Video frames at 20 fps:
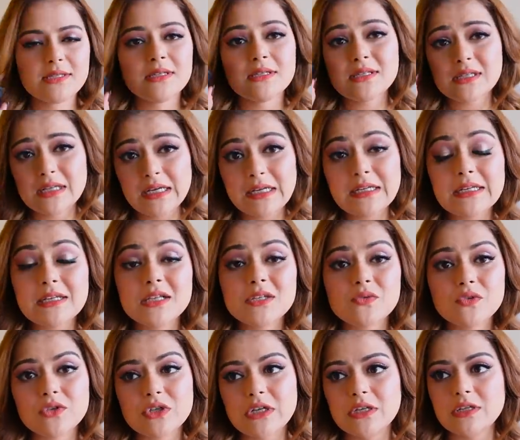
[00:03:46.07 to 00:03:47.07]
This retails
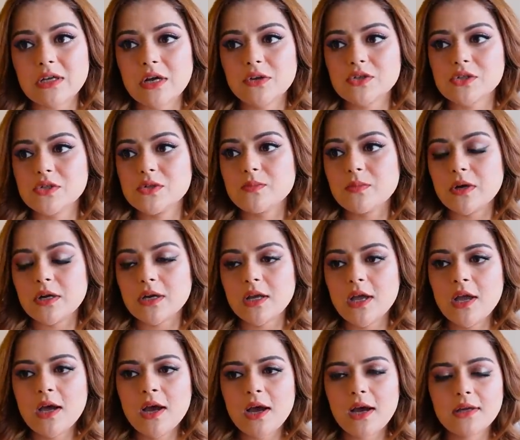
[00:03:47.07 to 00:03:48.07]
for 3,000, but
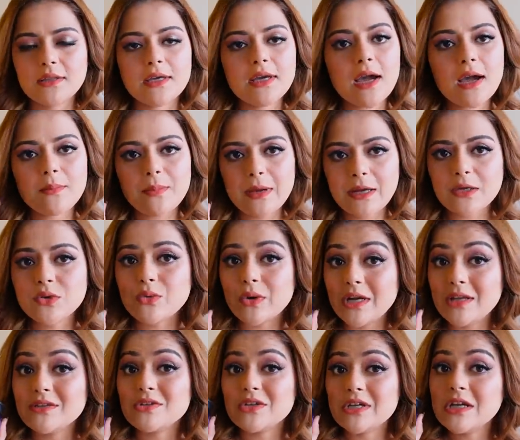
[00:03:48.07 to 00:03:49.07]
I think I paid
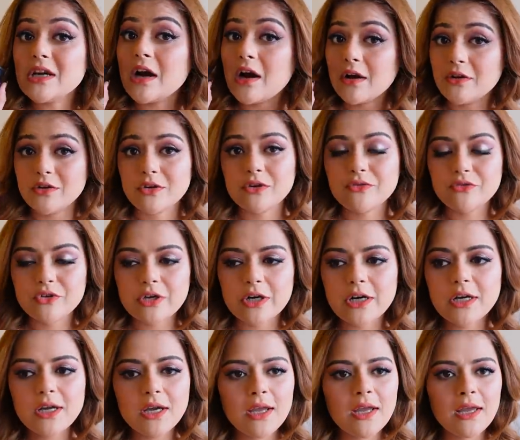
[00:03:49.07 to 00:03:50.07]
2,300 for
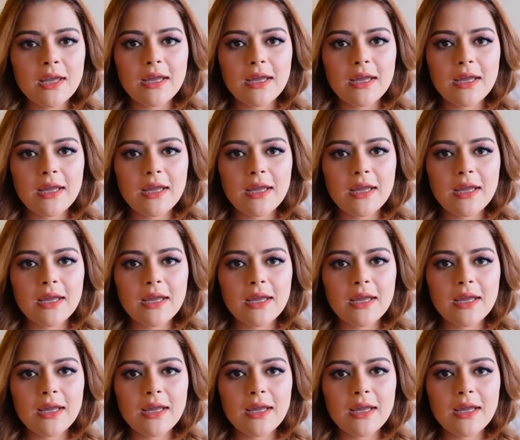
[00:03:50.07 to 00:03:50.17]
it.